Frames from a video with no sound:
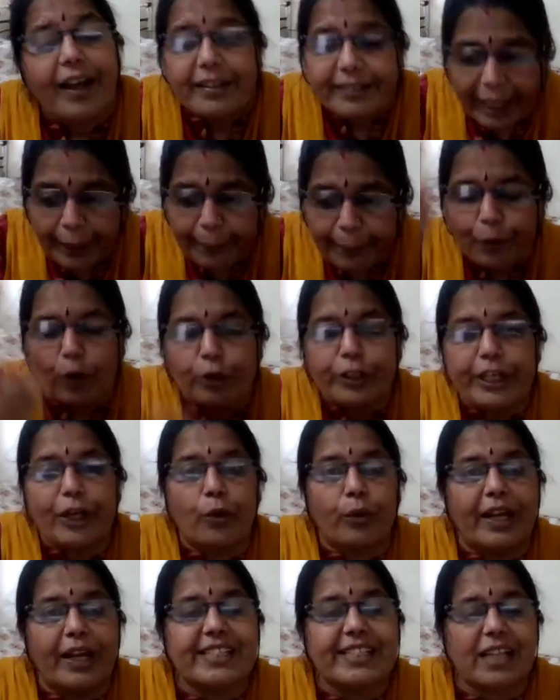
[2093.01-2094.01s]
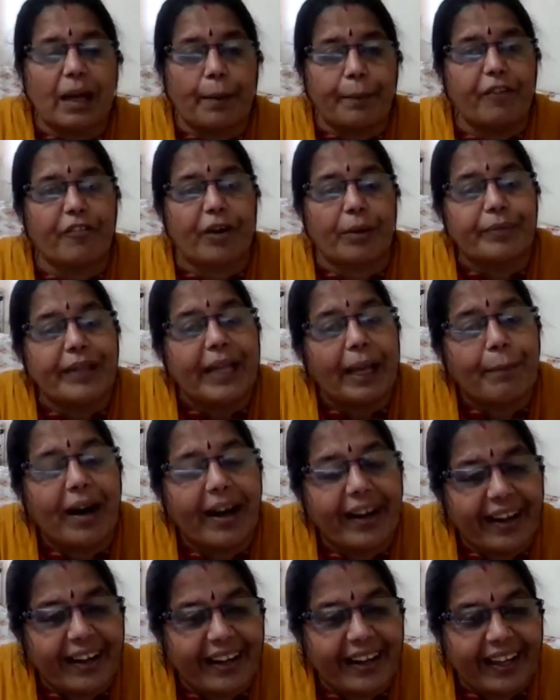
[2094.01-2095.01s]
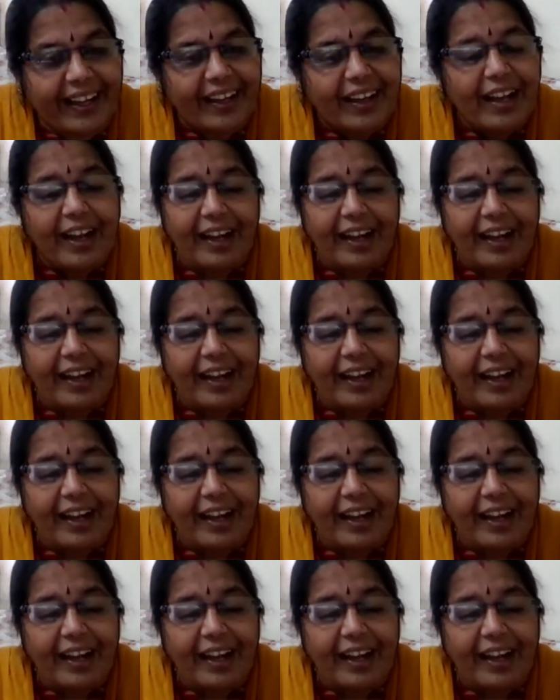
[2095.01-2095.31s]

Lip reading: That protein only is coming from the mRNA.